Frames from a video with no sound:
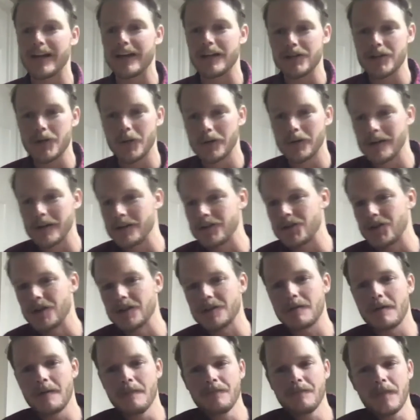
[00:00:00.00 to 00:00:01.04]
So it is just
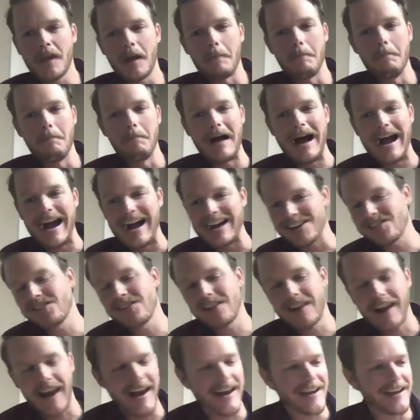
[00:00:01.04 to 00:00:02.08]
mass
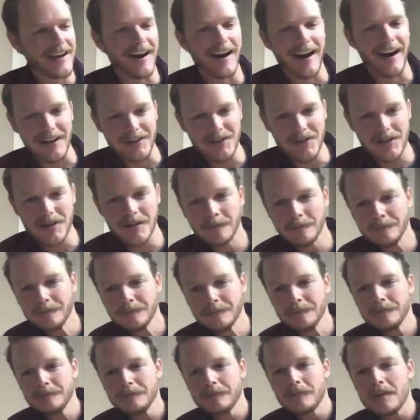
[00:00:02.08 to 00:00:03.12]
chaos.
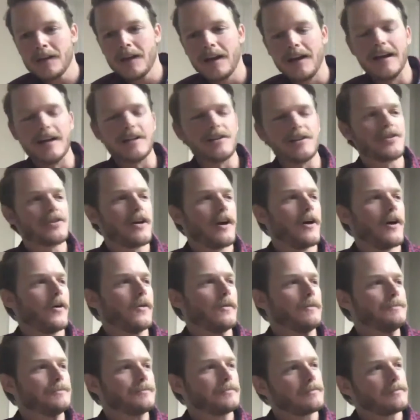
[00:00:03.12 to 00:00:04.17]
And so,